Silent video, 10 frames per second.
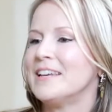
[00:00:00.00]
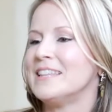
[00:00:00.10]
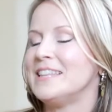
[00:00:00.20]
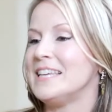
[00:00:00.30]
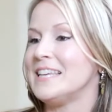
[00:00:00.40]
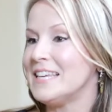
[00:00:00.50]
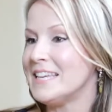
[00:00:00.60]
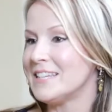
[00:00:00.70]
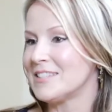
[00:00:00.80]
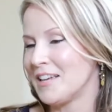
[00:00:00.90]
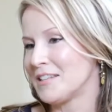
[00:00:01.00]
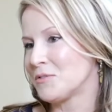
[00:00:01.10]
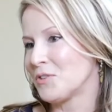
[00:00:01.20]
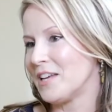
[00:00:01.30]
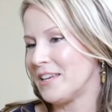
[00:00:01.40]
The E stands
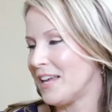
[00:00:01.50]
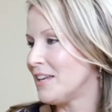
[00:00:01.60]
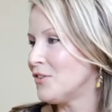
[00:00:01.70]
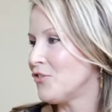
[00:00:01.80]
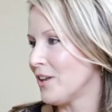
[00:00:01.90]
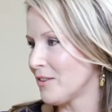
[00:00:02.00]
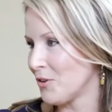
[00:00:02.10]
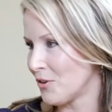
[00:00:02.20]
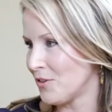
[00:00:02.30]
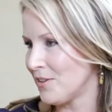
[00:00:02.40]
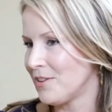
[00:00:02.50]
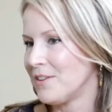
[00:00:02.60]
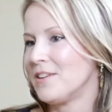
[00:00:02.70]
for engage and learn.